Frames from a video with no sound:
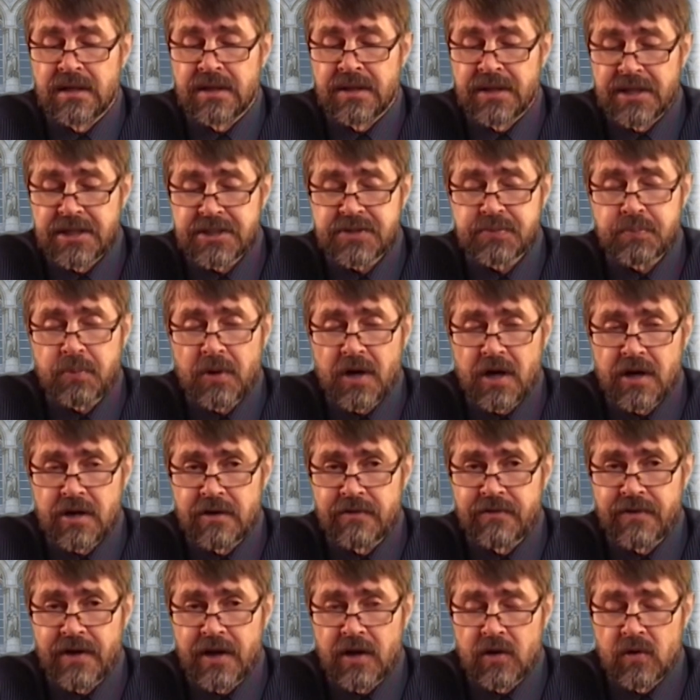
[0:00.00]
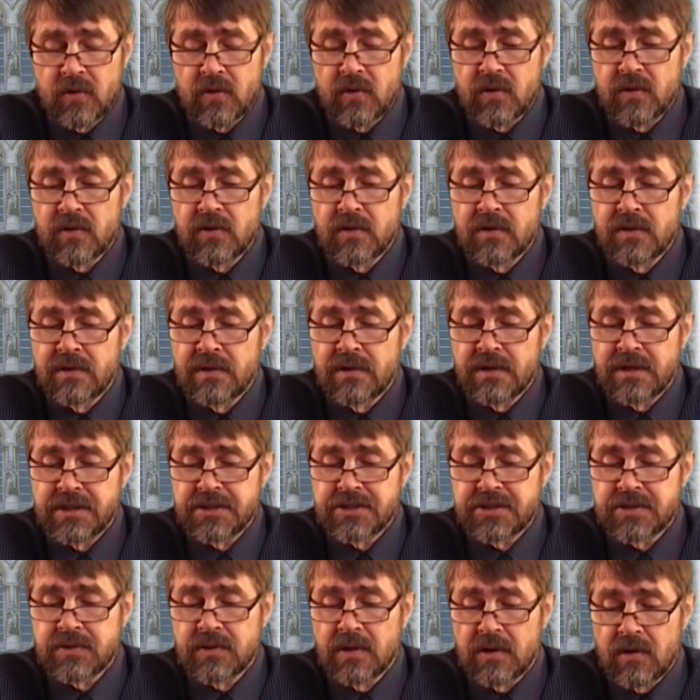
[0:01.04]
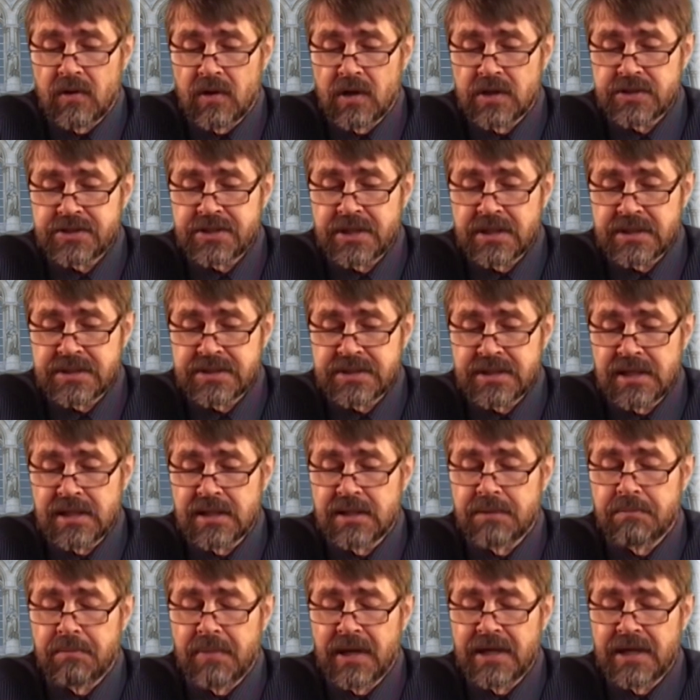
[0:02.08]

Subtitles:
this part of our law is to a large extent